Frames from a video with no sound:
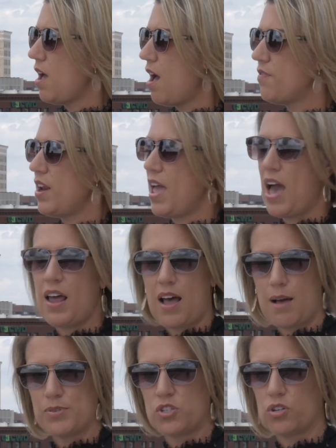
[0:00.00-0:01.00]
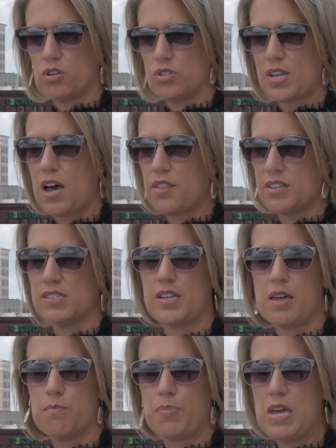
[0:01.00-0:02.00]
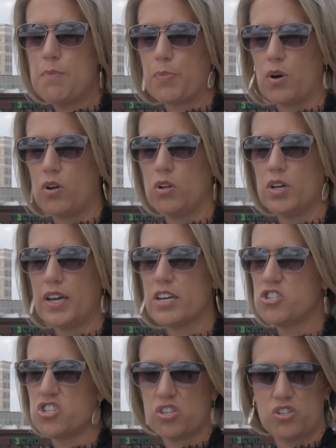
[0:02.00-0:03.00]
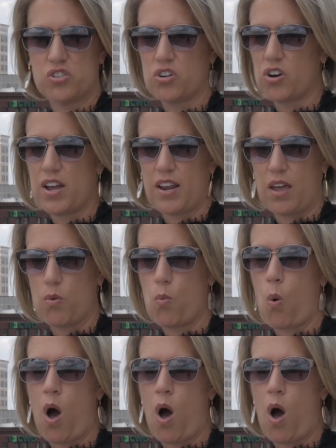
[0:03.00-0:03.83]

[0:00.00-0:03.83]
haven't had obstacles, how do the same people get just as gritty,